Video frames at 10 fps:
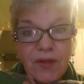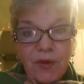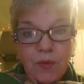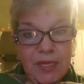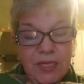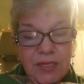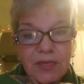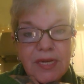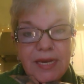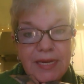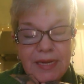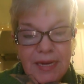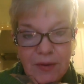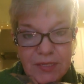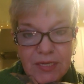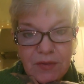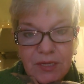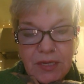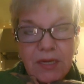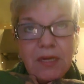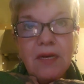the winter in Arizona.